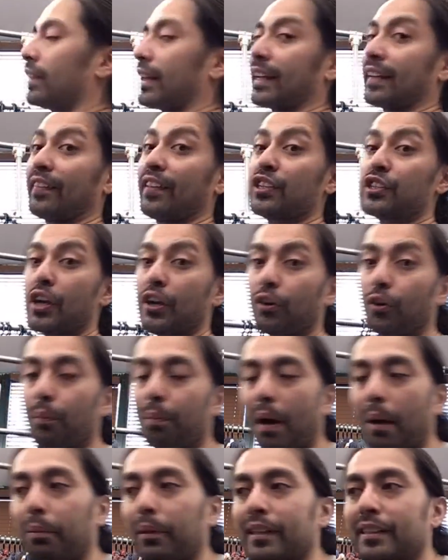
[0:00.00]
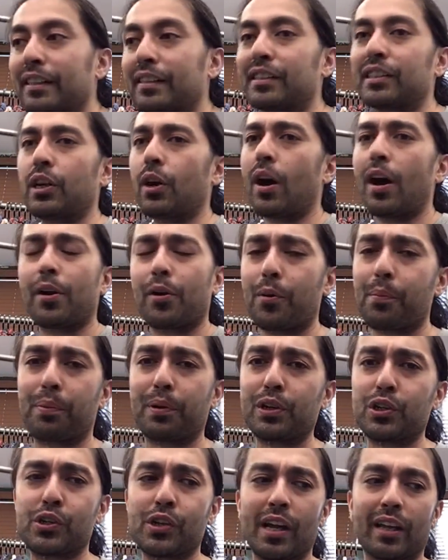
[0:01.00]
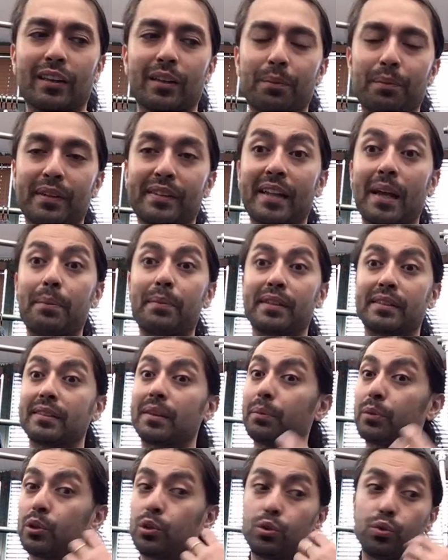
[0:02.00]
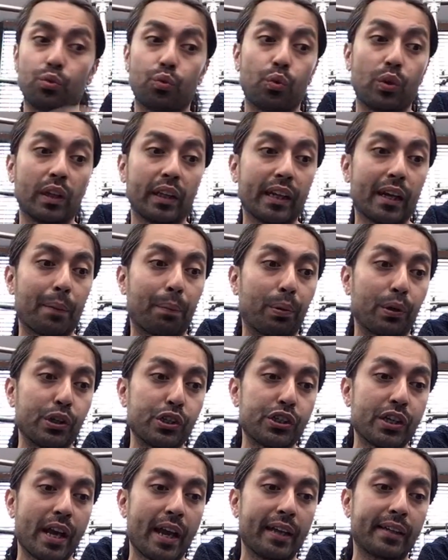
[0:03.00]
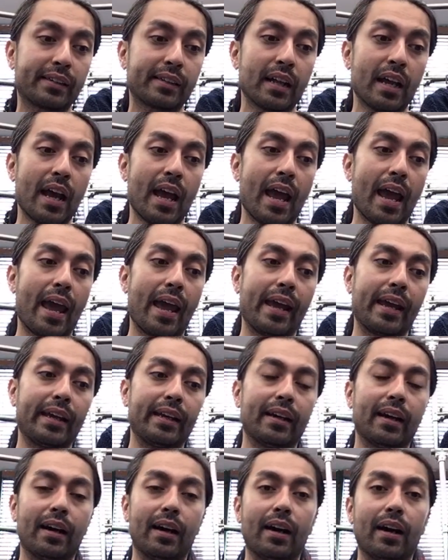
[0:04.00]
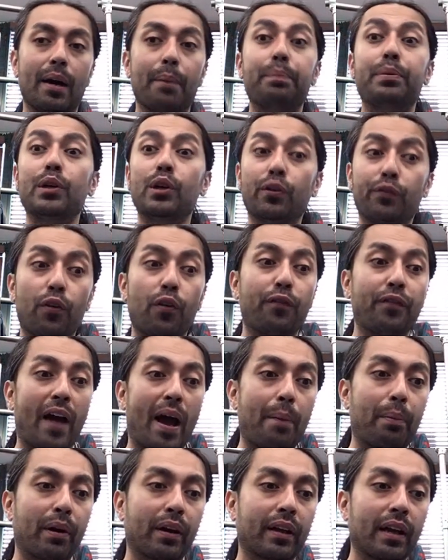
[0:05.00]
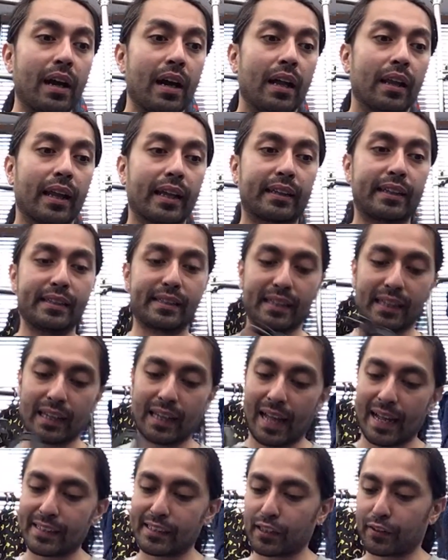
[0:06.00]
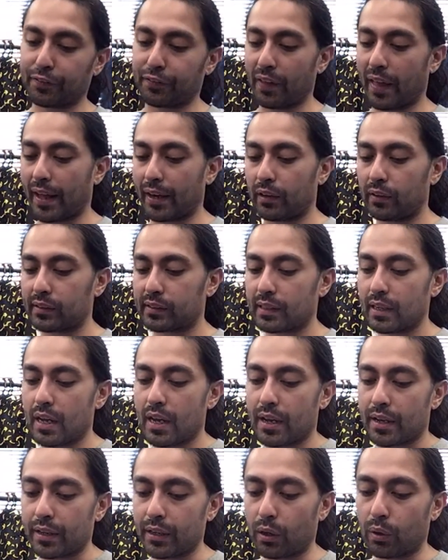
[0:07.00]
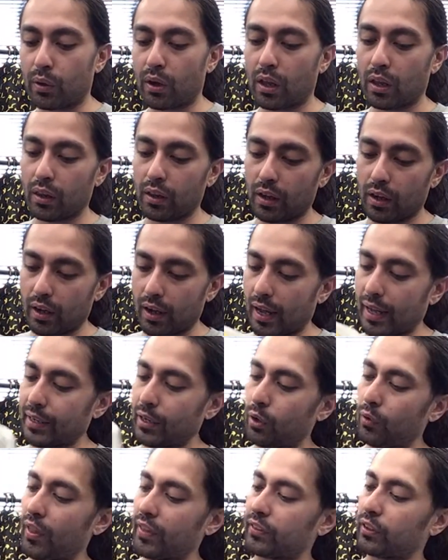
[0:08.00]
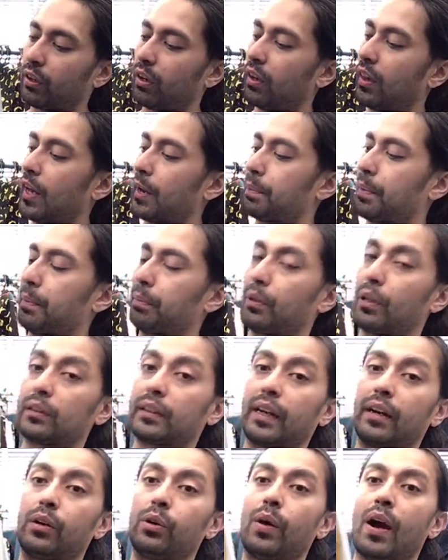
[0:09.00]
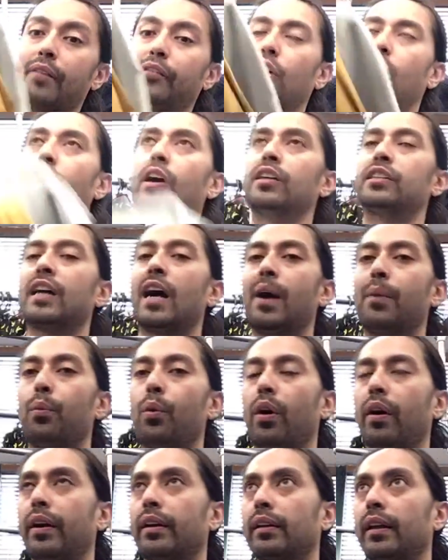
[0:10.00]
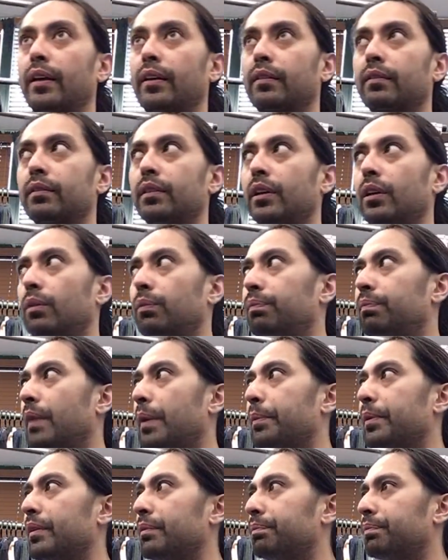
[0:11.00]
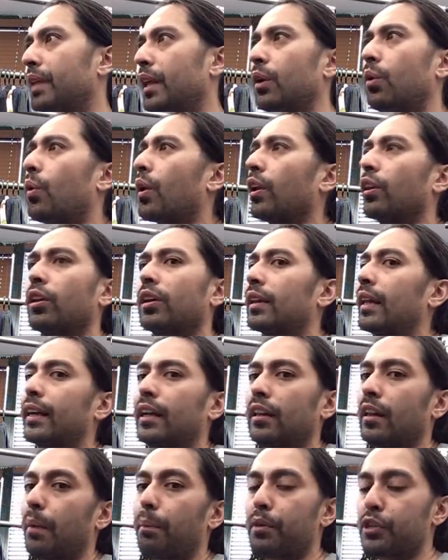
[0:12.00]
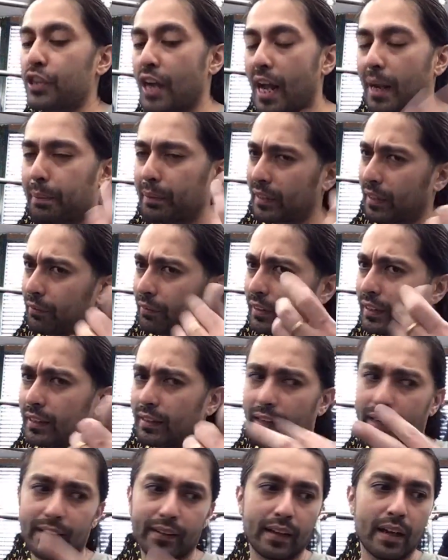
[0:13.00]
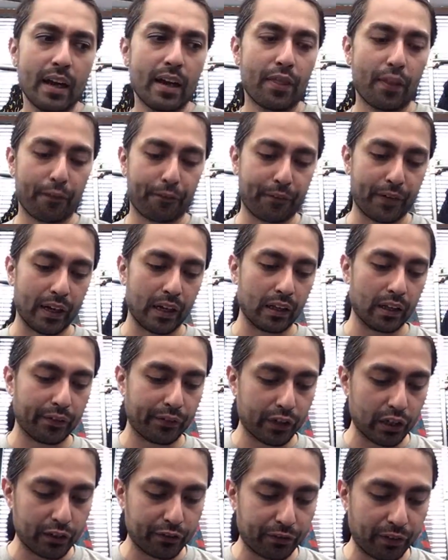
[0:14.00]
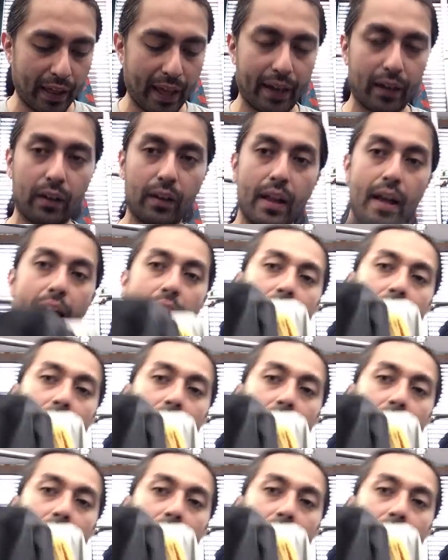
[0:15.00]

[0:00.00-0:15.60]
like the general public doesn't know how to appreciate them the same as someone who really appreciates a, uh, a beautiful fabric. Like these classic flannels, you know, oh, I know that there are a lot of people out there who have a hard time wearing like, you know, maybe they don't want to look like a lumberjack, but they really like the feel of a good flannel.